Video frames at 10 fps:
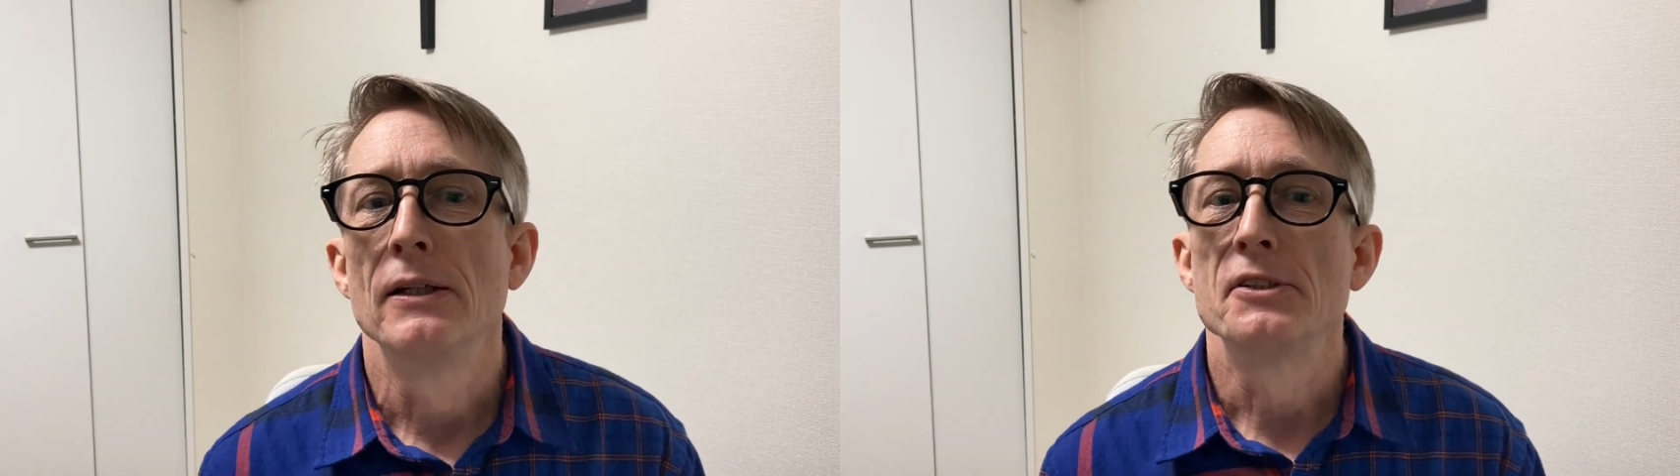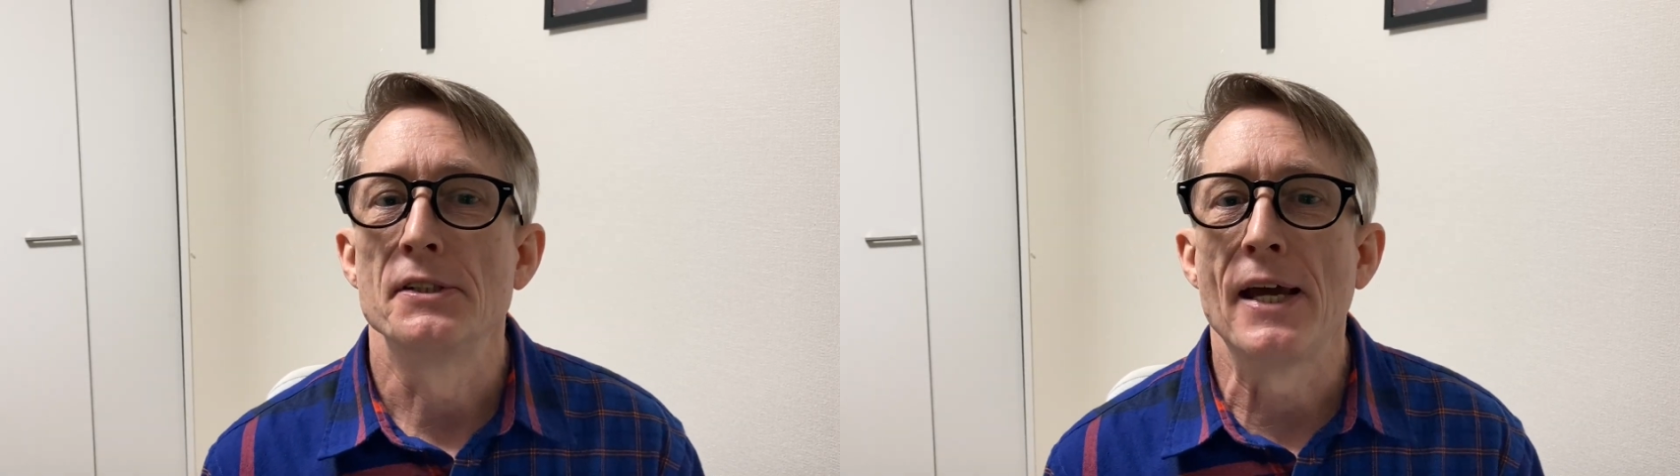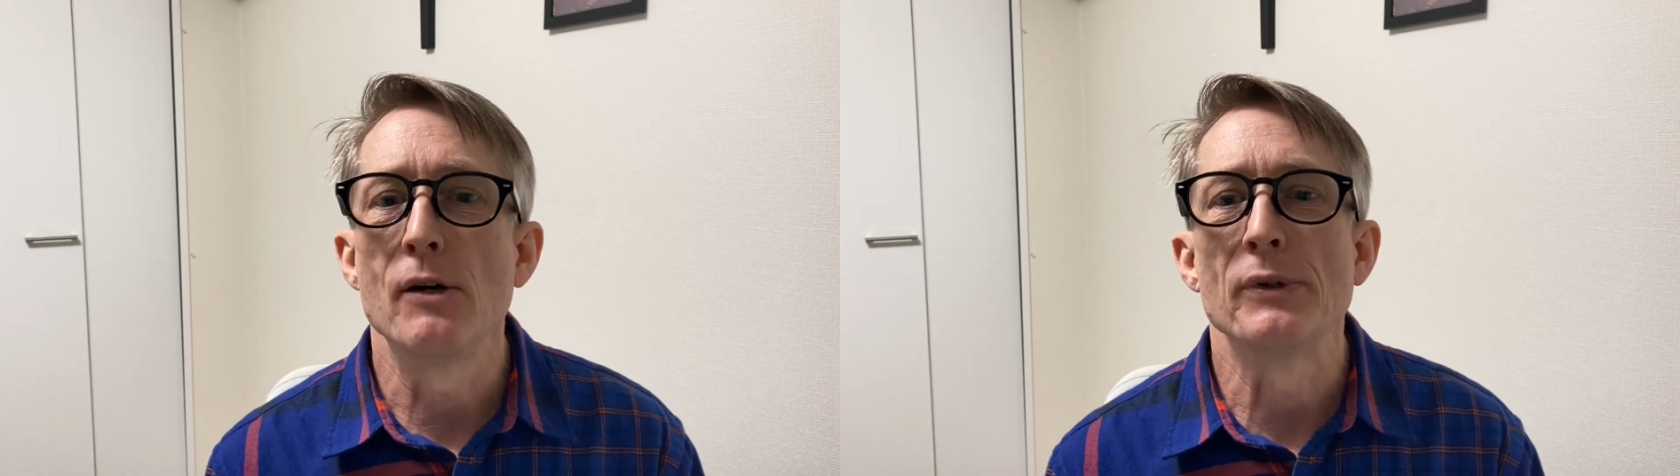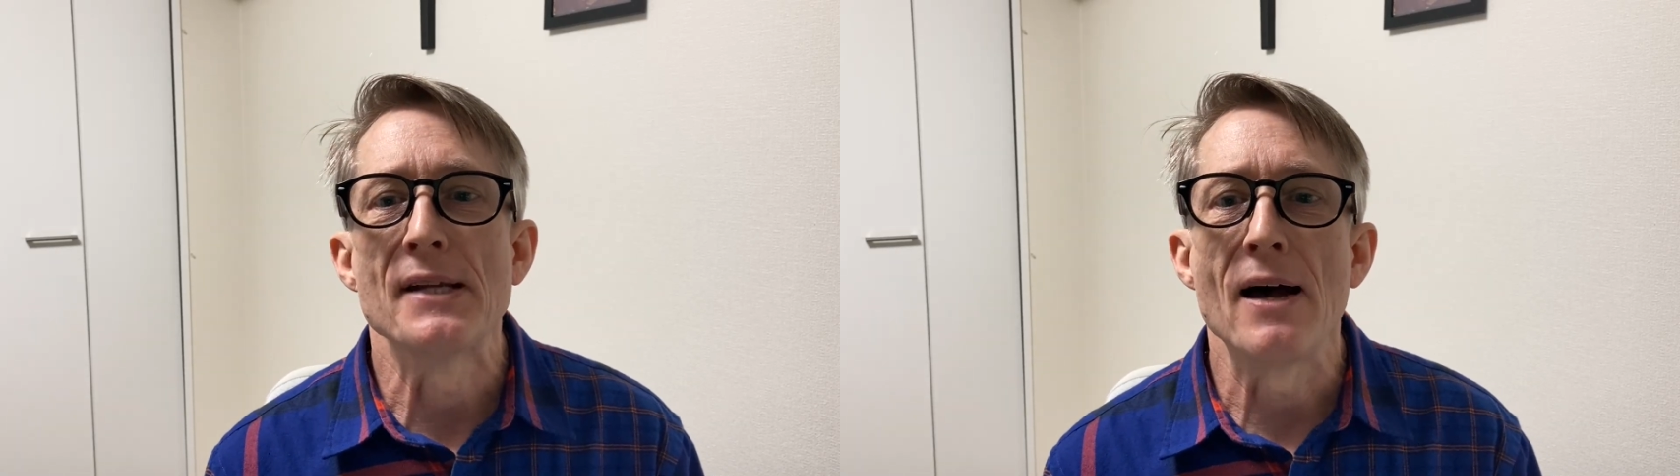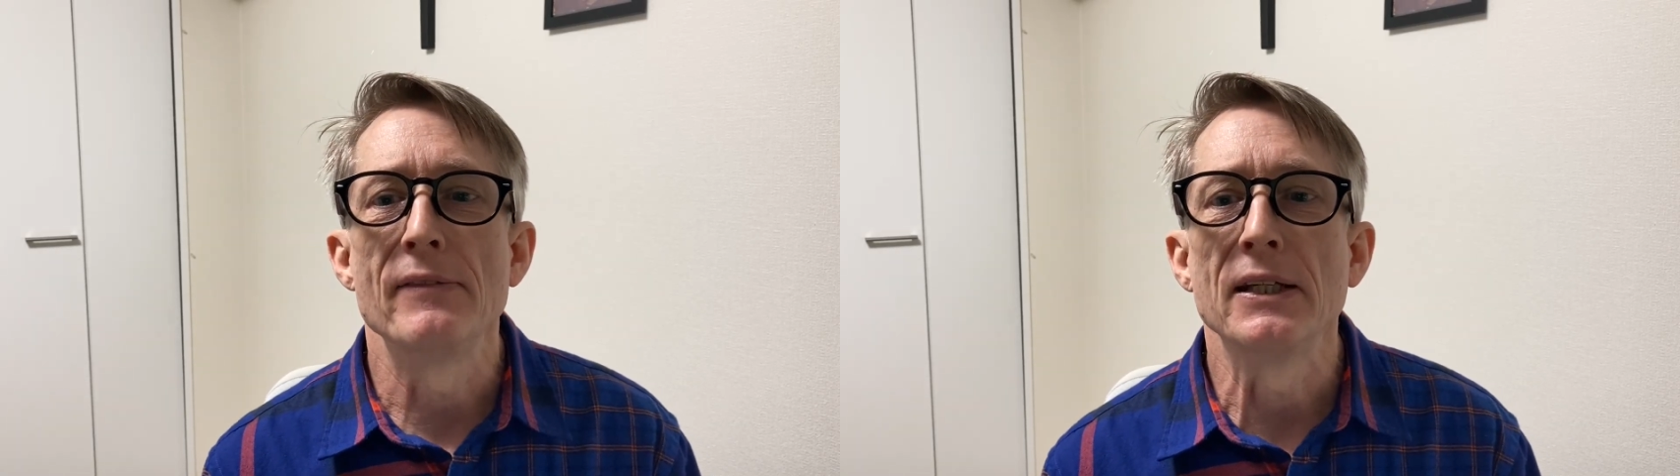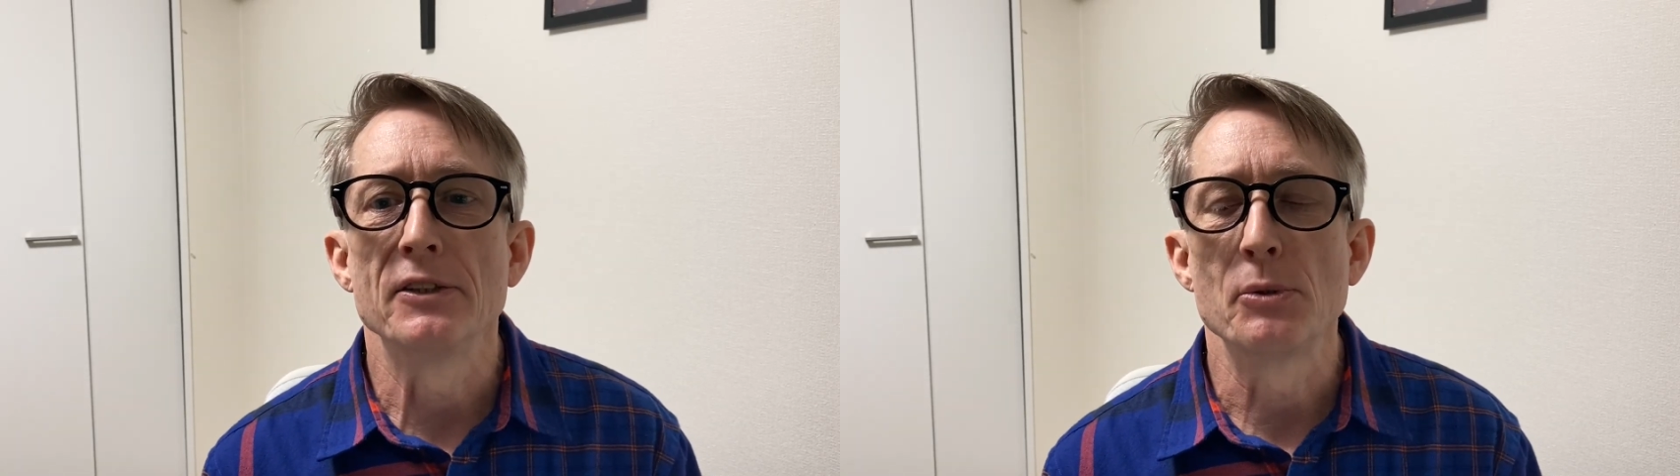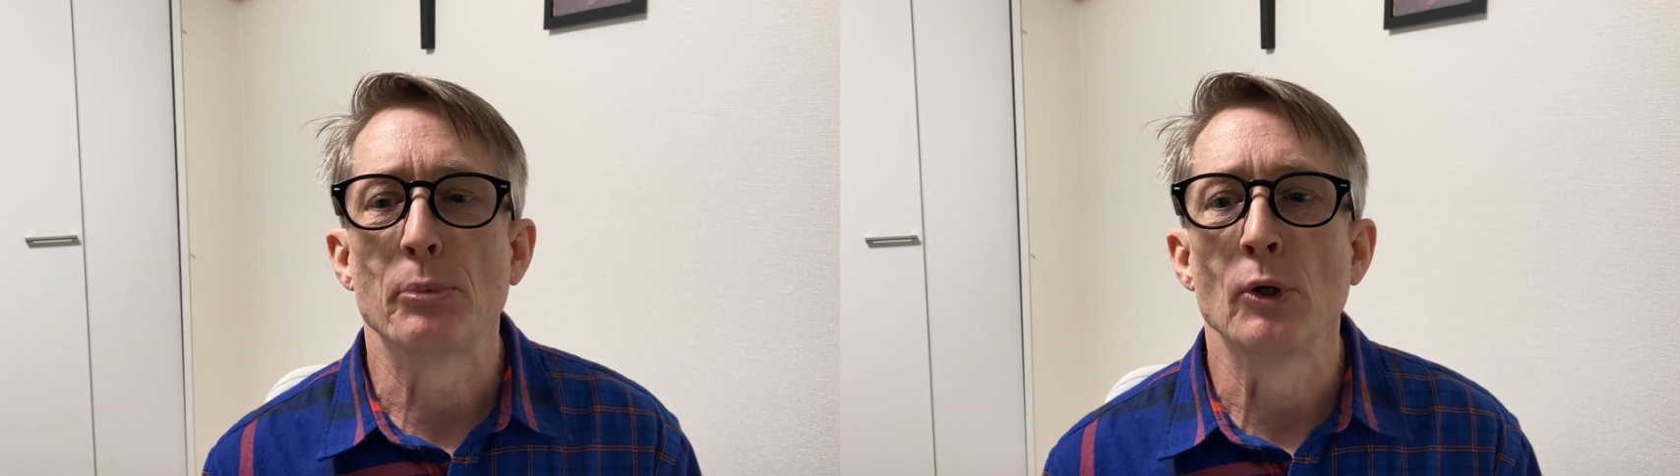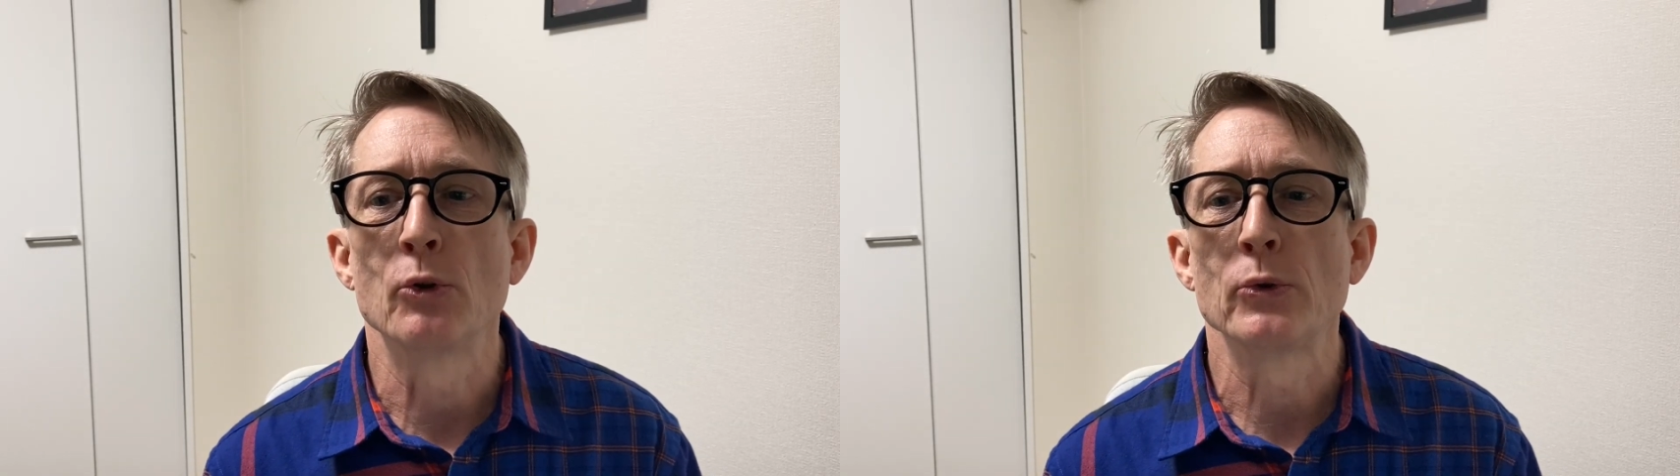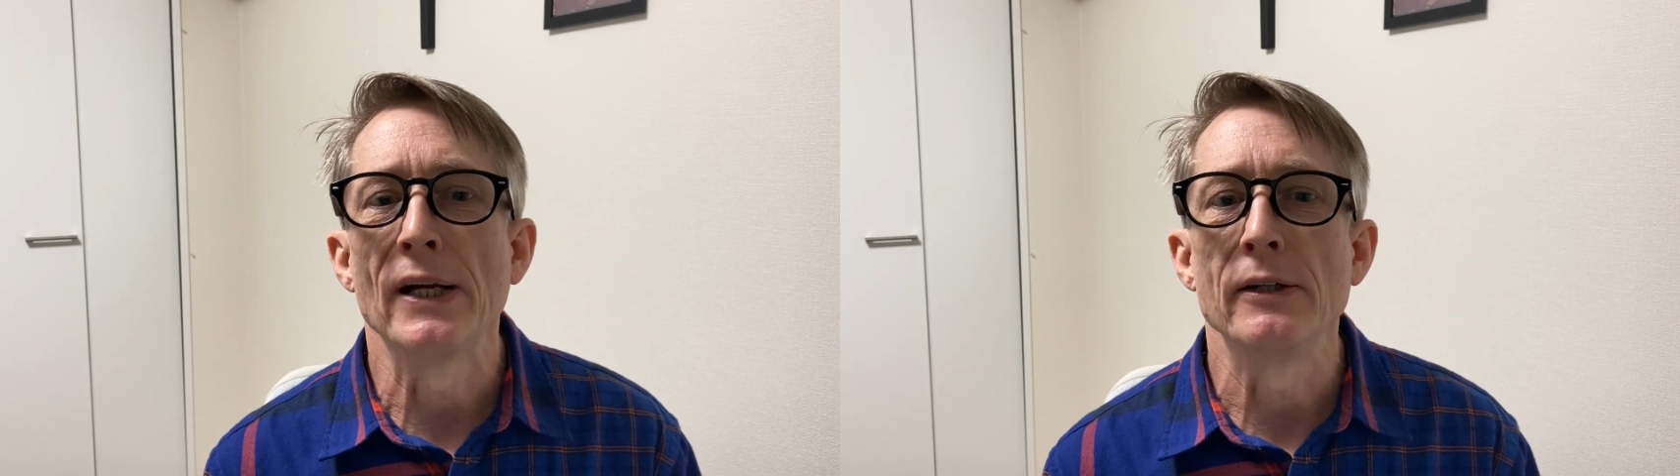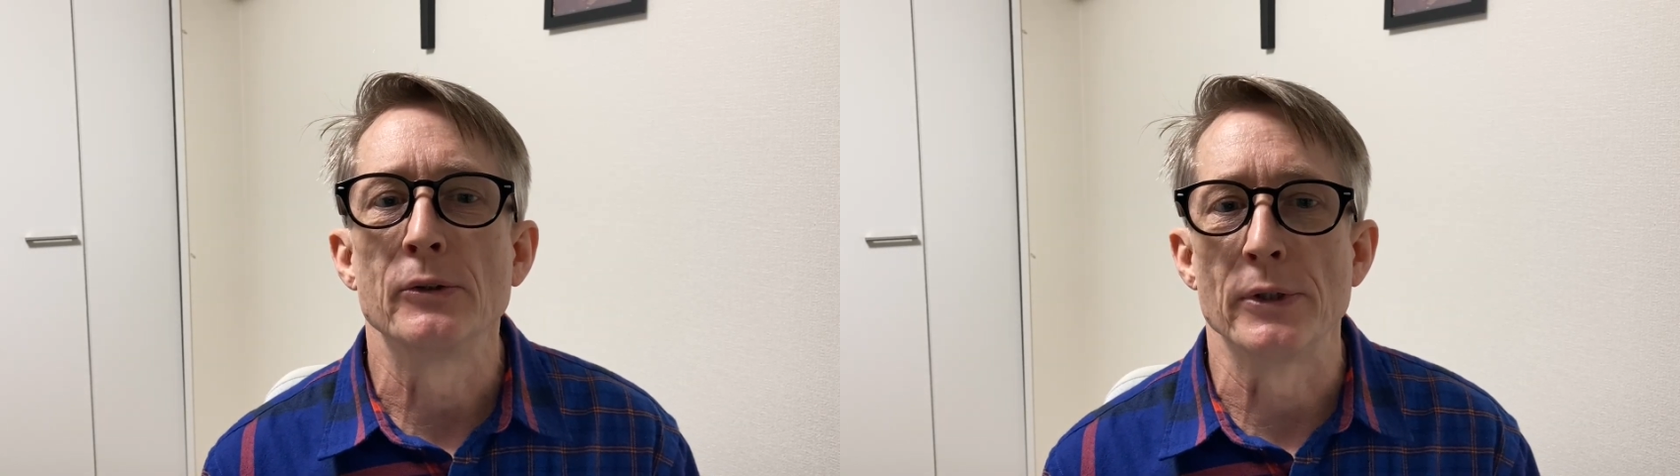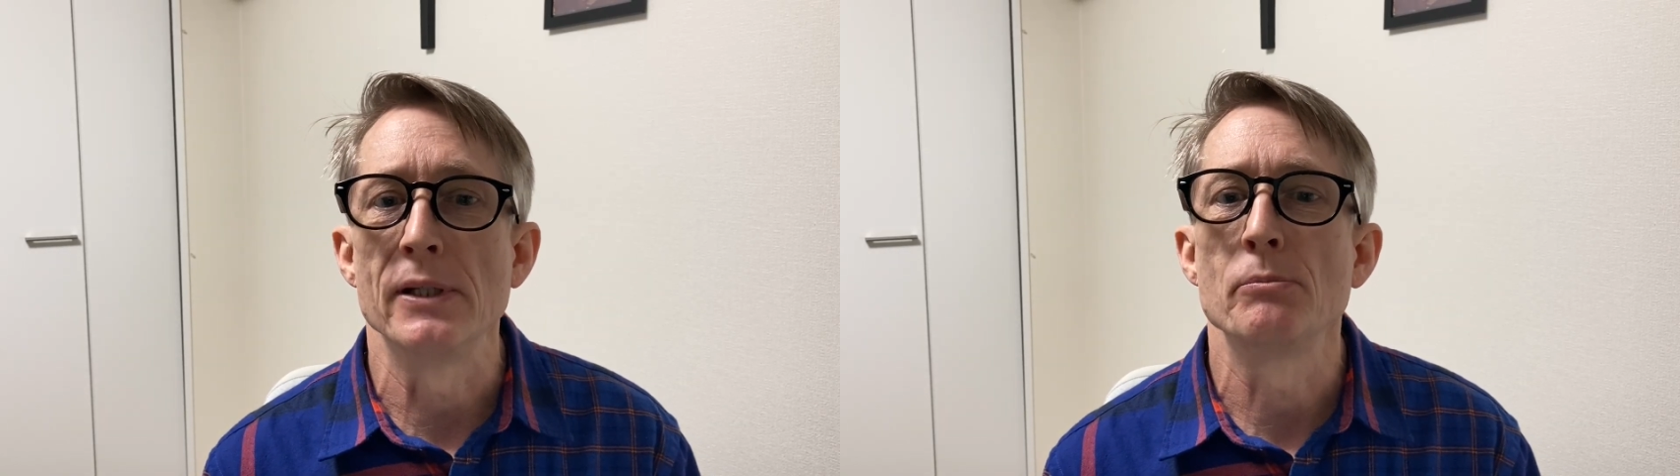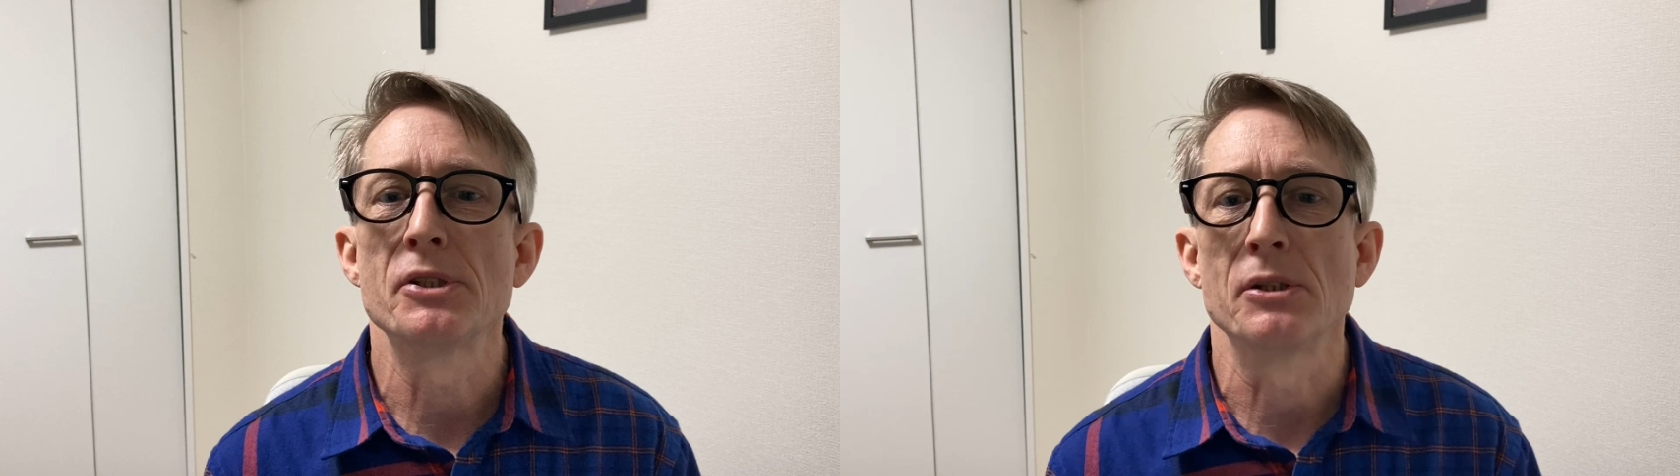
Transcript: Today we're diving into Procreate Dreams